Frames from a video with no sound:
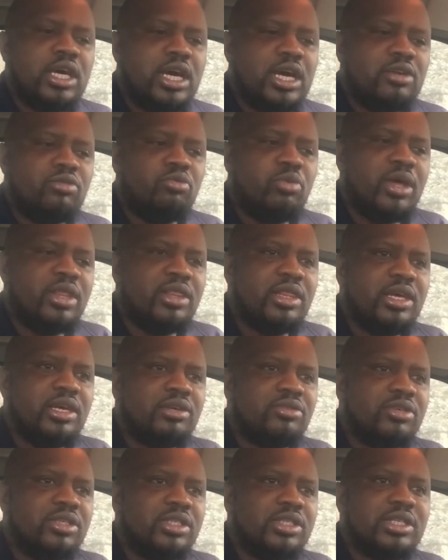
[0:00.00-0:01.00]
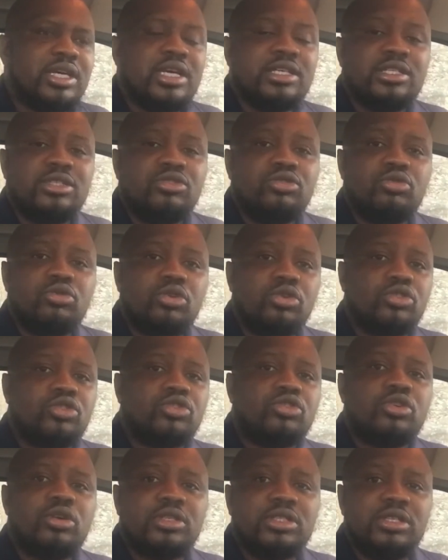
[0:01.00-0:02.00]
and when they're criticizing you
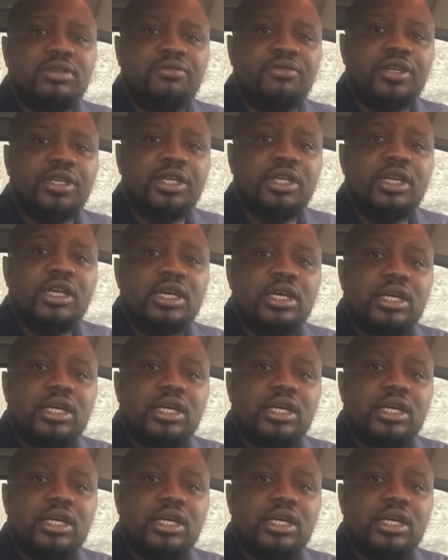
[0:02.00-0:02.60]
constructively.